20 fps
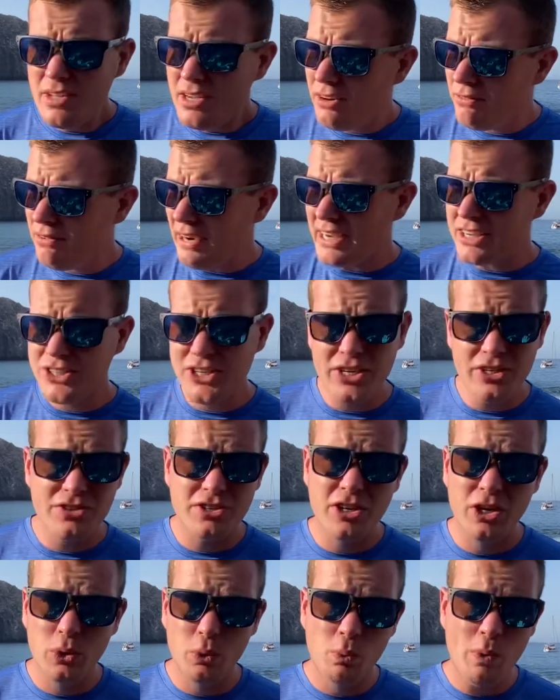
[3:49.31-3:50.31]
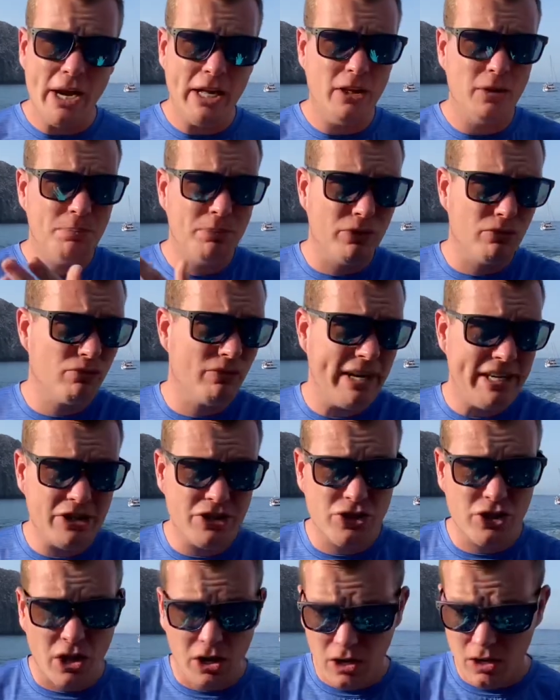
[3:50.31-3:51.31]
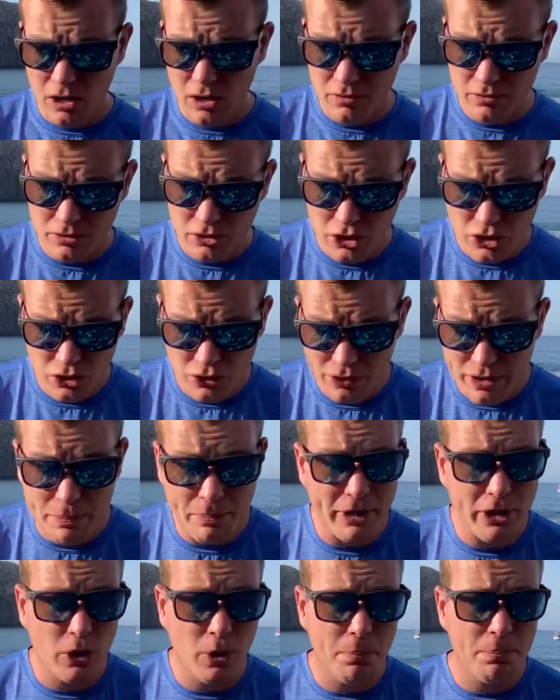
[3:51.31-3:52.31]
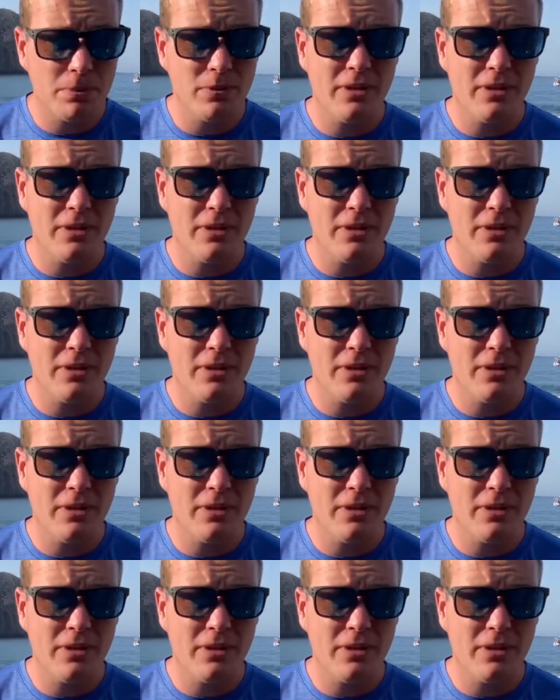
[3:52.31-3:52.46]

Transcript: vaccine's going well, but rates are creeping up